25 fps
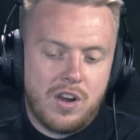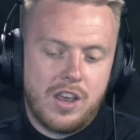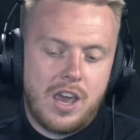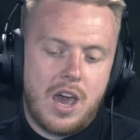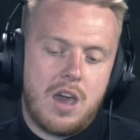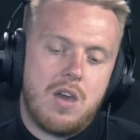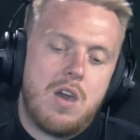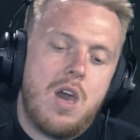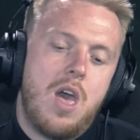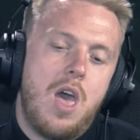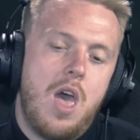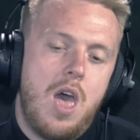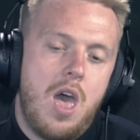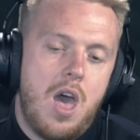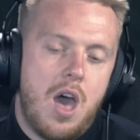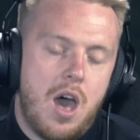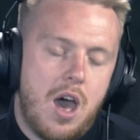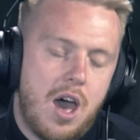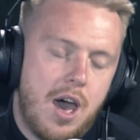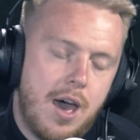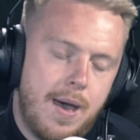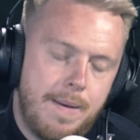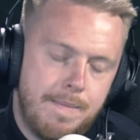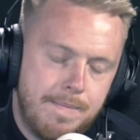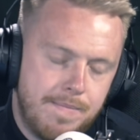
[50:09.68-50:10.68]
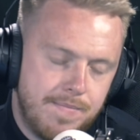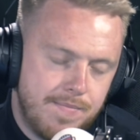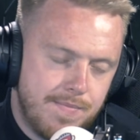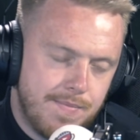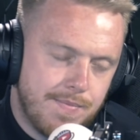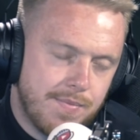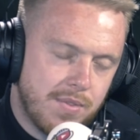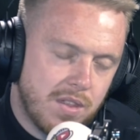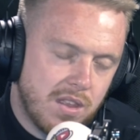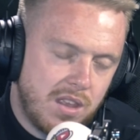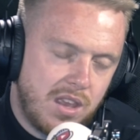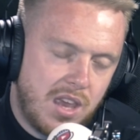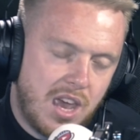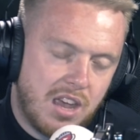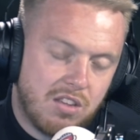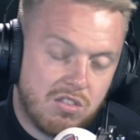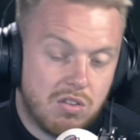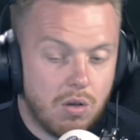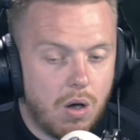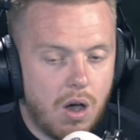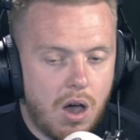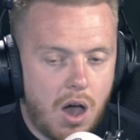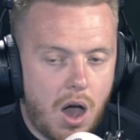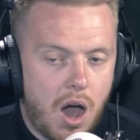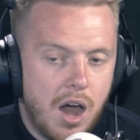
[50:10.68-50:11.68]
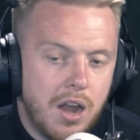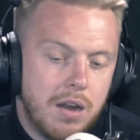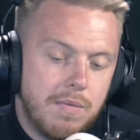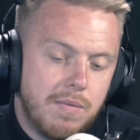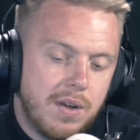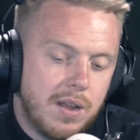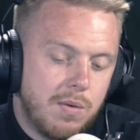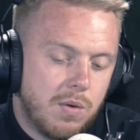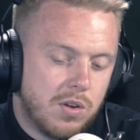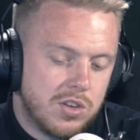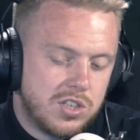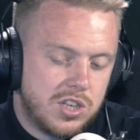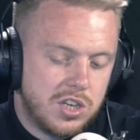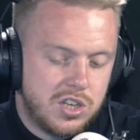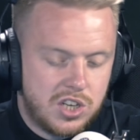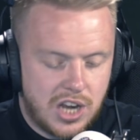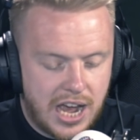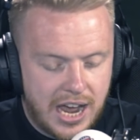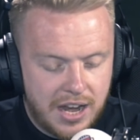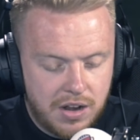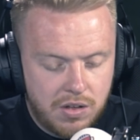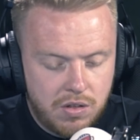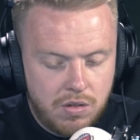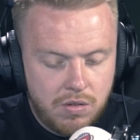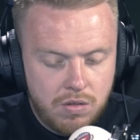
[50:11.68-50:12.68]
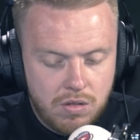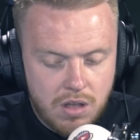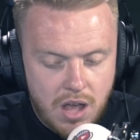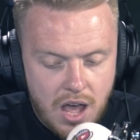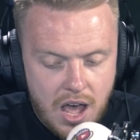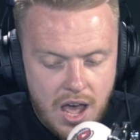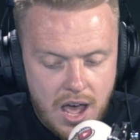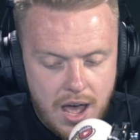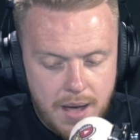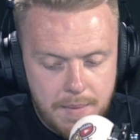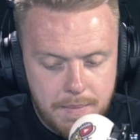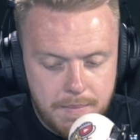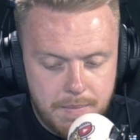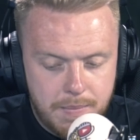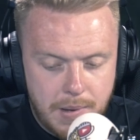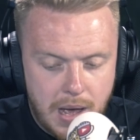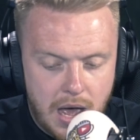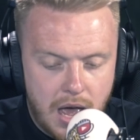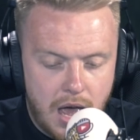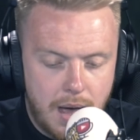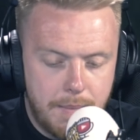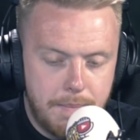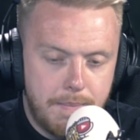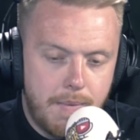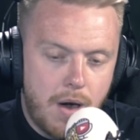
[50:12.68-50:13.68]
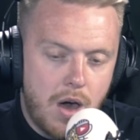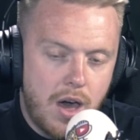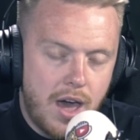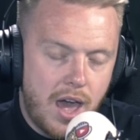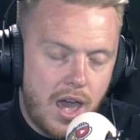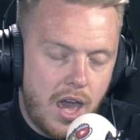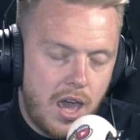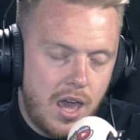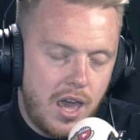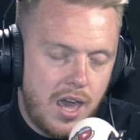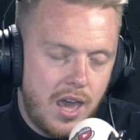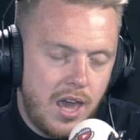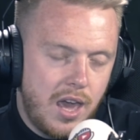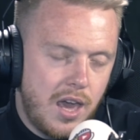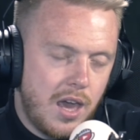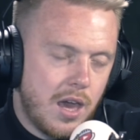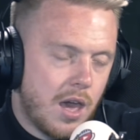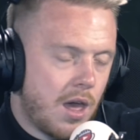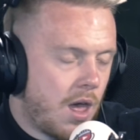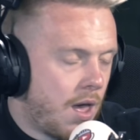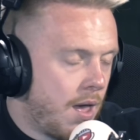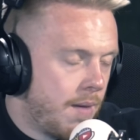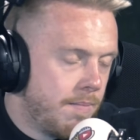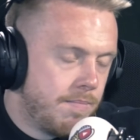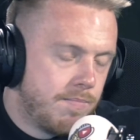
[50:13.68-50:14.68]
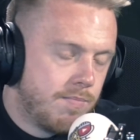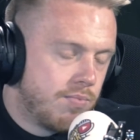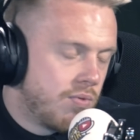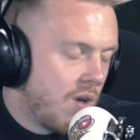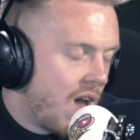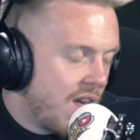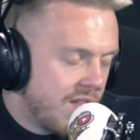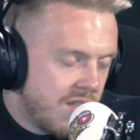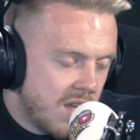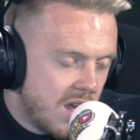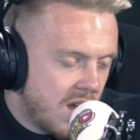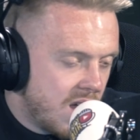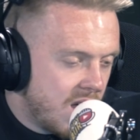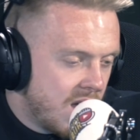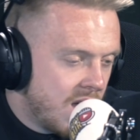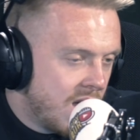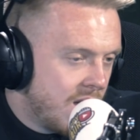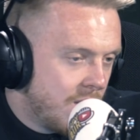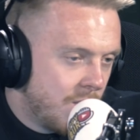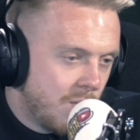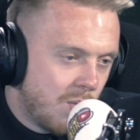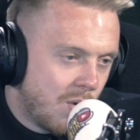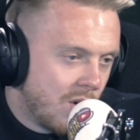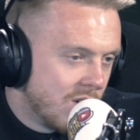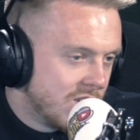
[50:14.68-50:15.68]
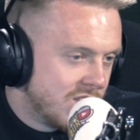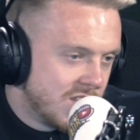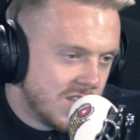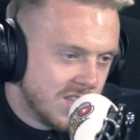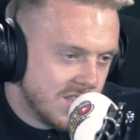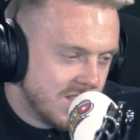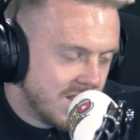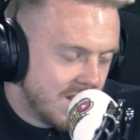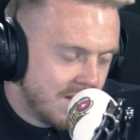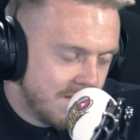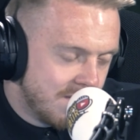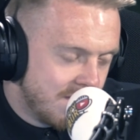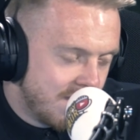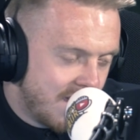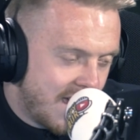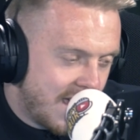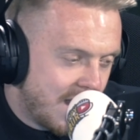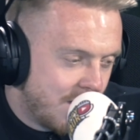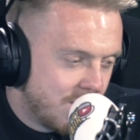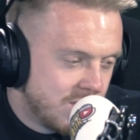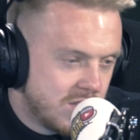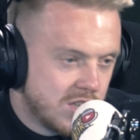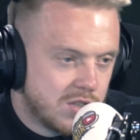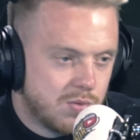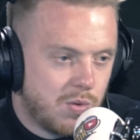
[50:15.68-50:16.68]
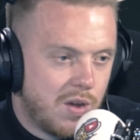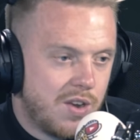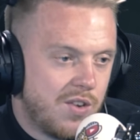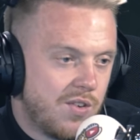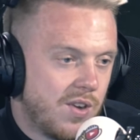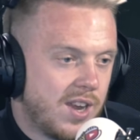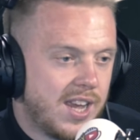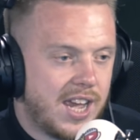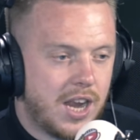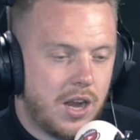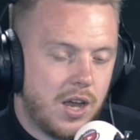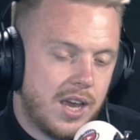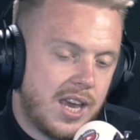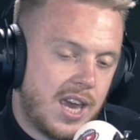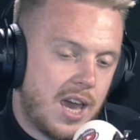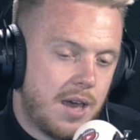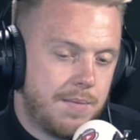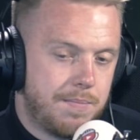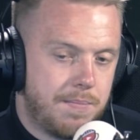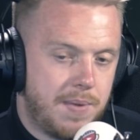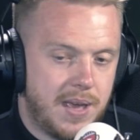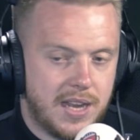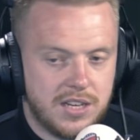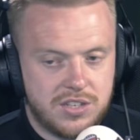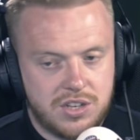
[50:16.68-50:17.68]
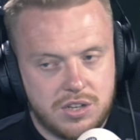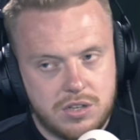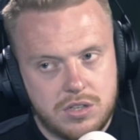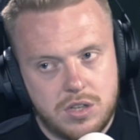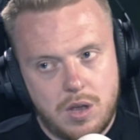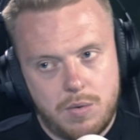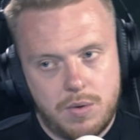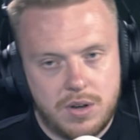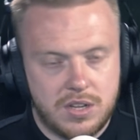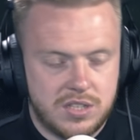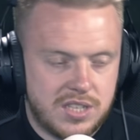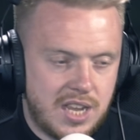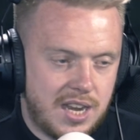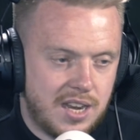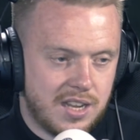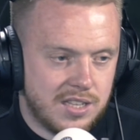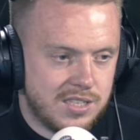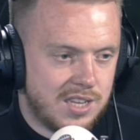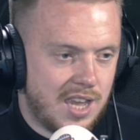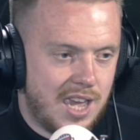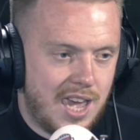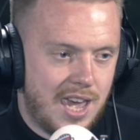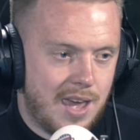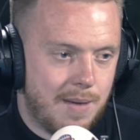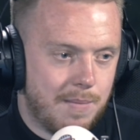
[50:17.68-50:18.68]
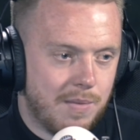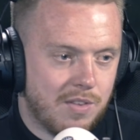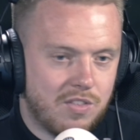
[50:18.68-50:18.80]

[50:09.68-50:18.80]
and go, so I don't really watch your channel, but my brother watches them, and I was just wondering, can I get a picture because I want to send it to him?